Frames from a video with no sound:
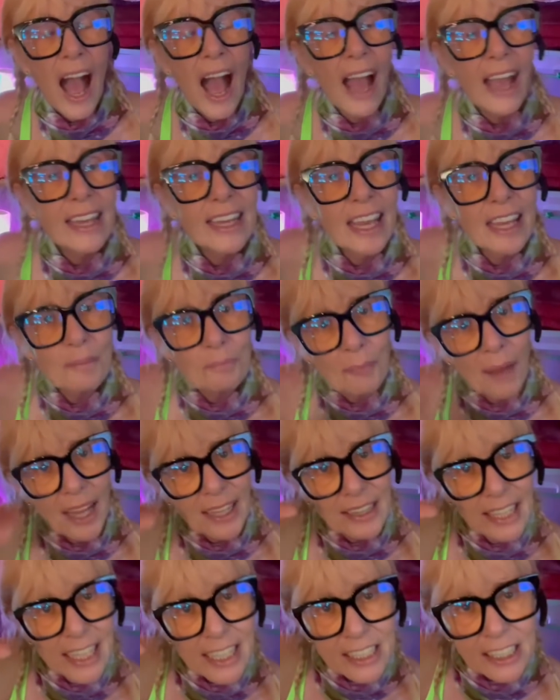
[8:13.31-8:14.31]
I get my
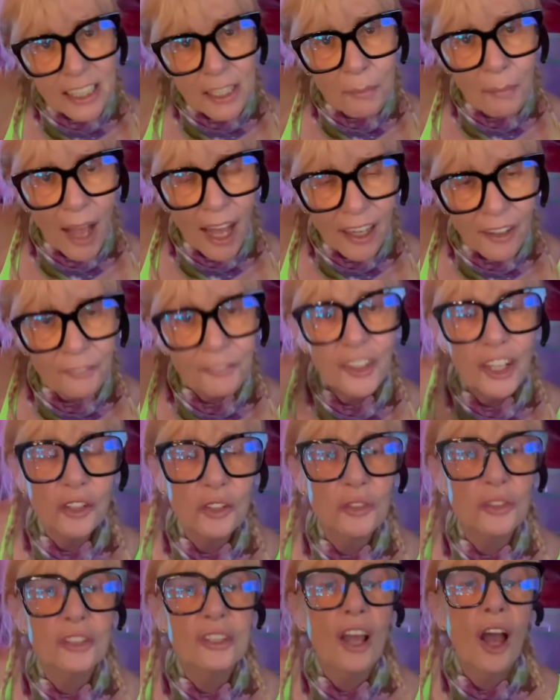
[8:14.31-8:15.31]
least amount of
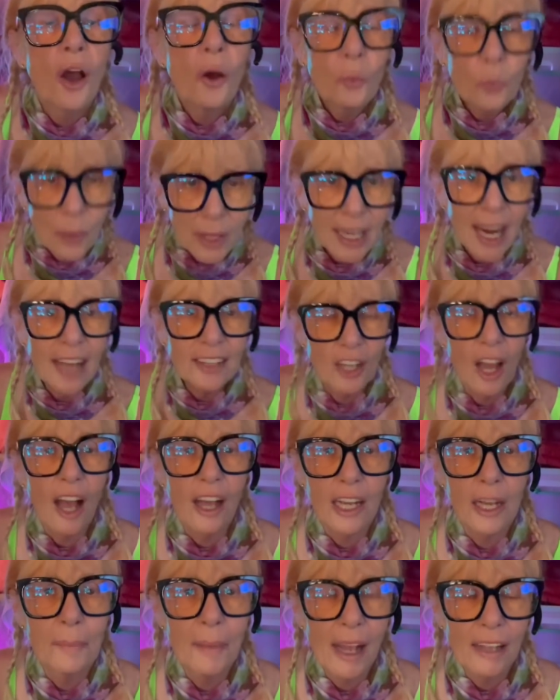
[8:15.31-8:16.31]
views when I
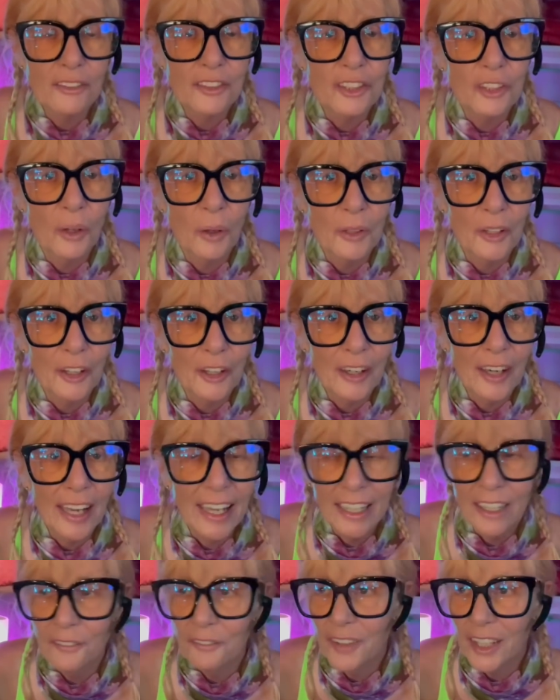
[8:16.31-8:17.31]
talk about solar
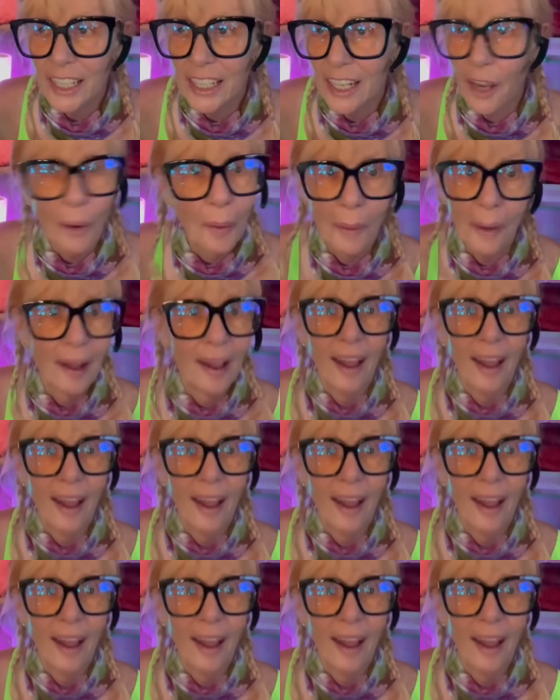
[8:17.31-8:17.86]
in a video.